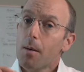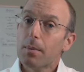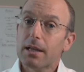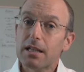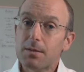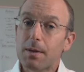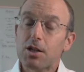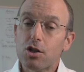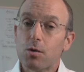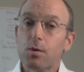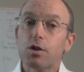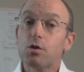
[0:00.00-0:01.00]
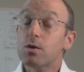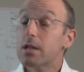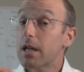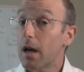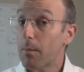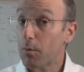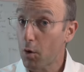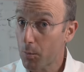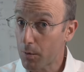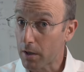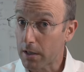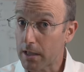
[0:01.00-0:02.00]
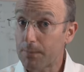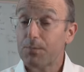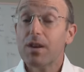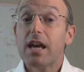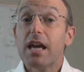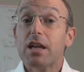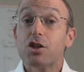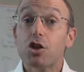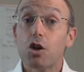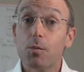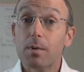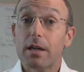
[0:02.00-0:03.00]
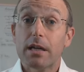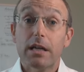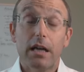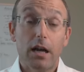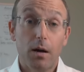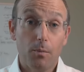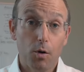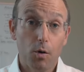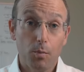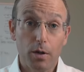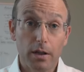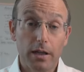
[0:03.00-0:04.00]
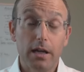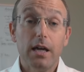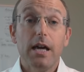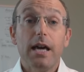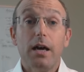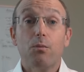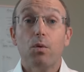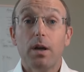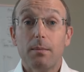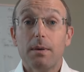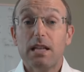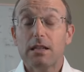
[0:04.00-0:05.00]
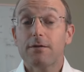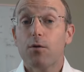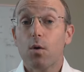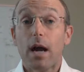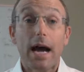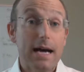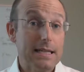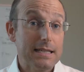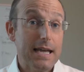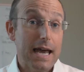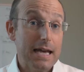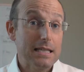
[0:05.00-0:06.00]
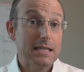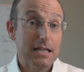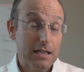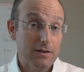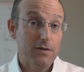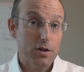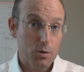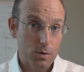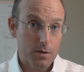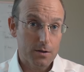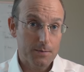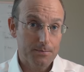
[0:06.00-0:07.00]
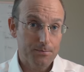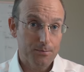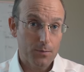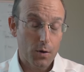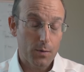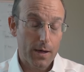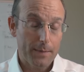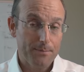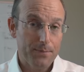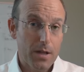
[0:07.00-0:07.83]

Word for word: But let's make sure we're using it appropriately, interpreting it appropriately, and what it means for us as individuals. All right.